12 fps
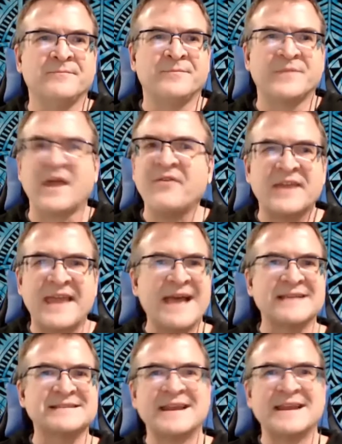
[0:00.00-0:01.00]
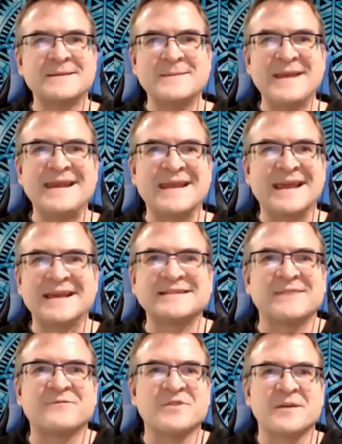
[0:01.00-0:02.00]
Nothing has any meaning
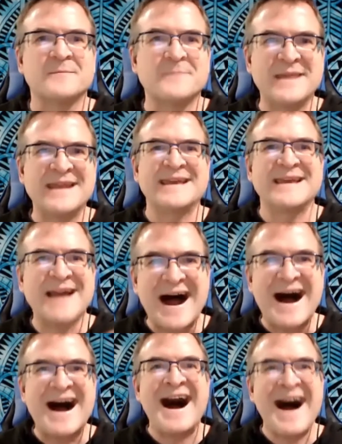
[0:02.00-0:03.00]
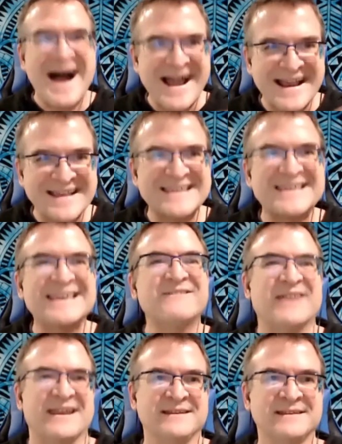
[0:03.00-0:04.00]
except for the meaning I give it,